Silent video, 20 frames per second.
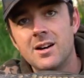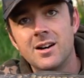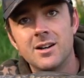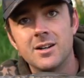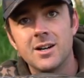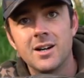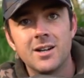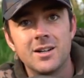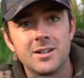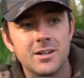
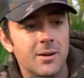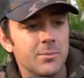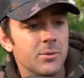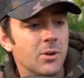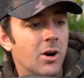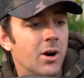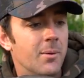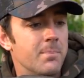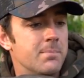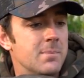uh, I'm
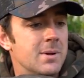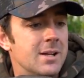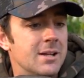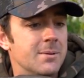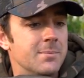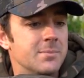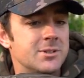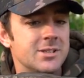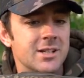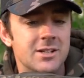not a
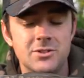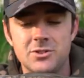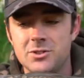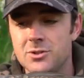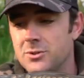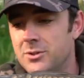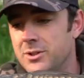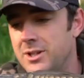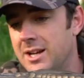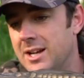million percent
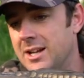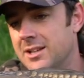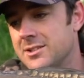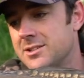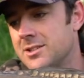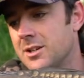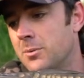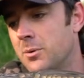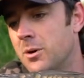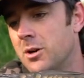sure yet.
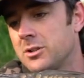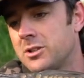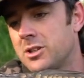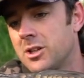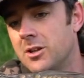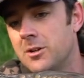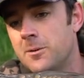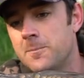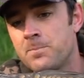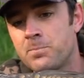So what I'll
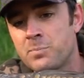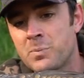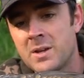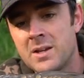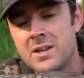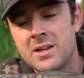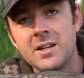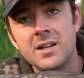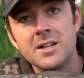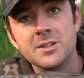do
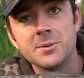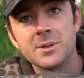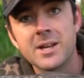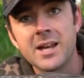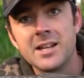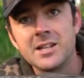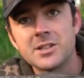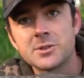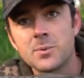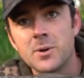is we'll
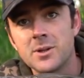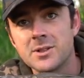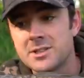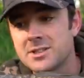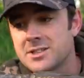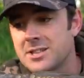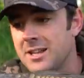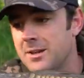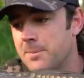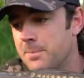get this one
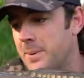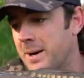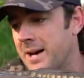slipped